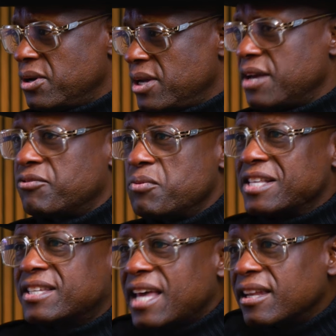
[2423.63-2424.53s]

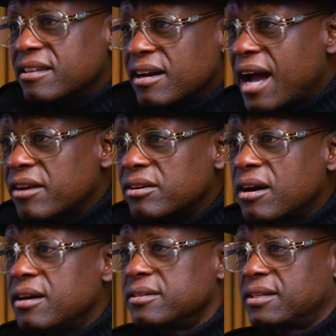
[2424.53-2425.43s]
everyone's selling the
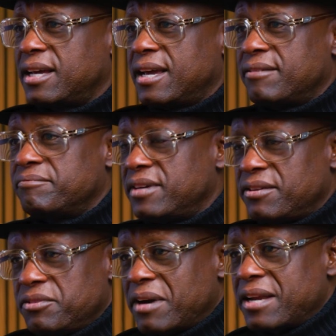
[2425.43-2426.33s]
catalogs and
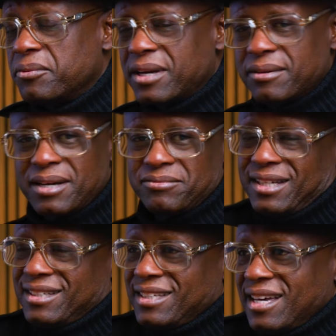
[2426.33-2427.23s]
everybody went. I'm
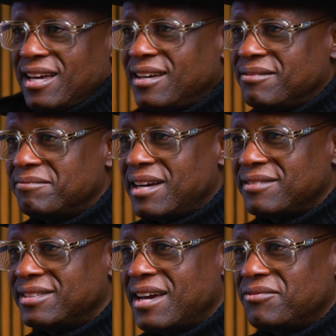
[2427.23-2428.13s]
like, nah,
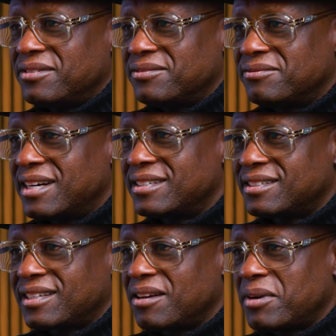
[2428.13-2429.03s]
I never want to
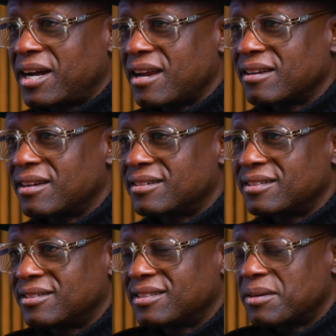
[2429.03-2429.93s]
sell my catalog
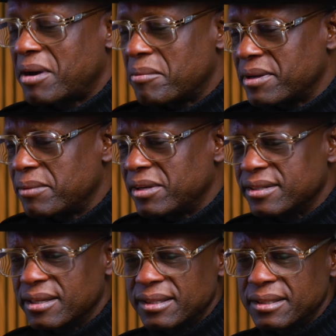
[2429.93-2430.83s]
because those are my
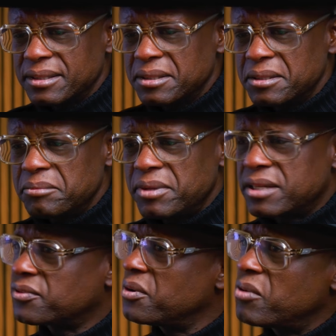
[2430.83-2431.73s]
babies.
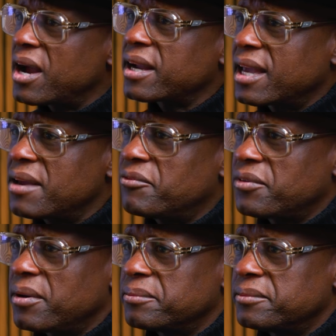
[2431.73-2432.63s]
Because from where I came
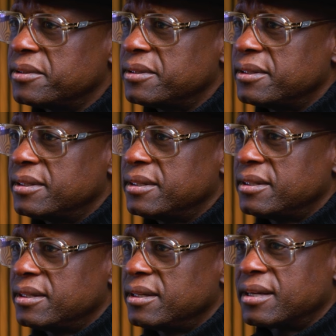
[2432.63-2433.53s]
from,
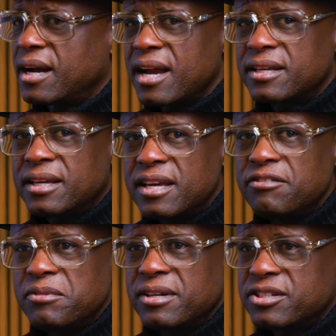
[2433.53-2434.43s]
and God
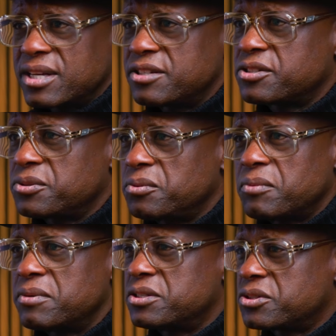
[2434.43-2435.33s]
gave me a chance to
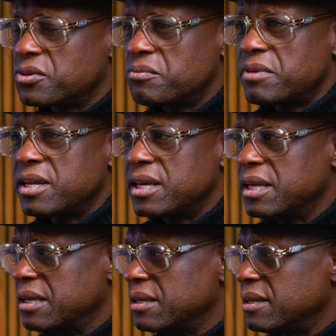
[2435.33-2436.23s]
work with so
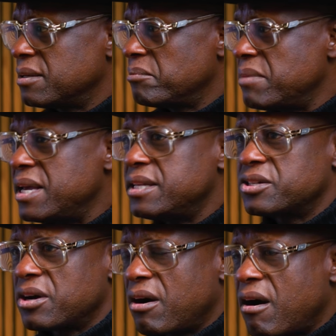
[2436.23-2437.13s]
many
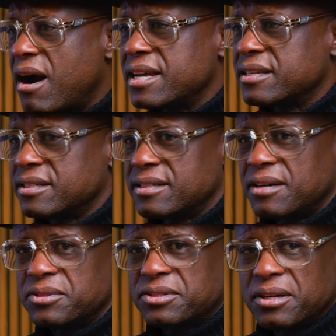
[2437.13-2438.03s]
major artists. And
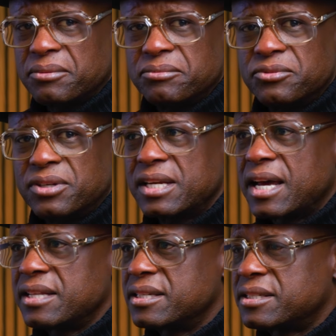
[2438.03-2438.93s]
I was looking
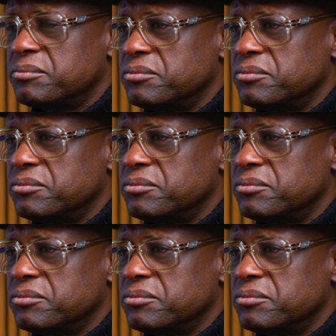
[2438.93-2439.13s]
at this